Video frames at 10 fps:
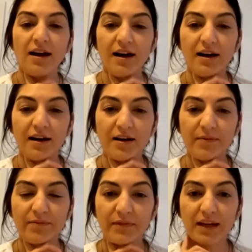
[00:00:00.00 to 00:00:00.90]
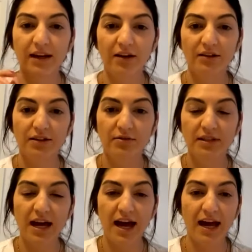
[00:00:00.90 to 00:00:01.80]
Um, and I also
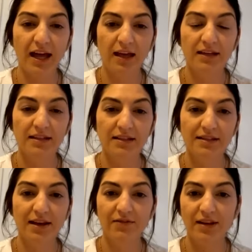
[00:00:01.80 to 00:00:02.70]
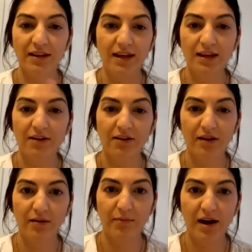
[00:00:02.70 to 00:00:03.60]
tagged everything
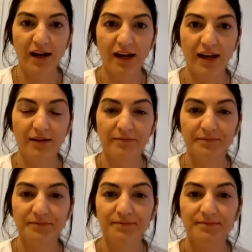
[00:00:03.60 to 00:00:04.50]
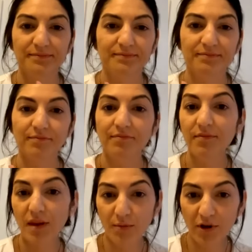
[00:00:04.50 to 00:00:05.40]
on my
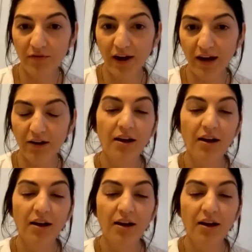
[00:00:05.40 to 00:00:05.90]
profile.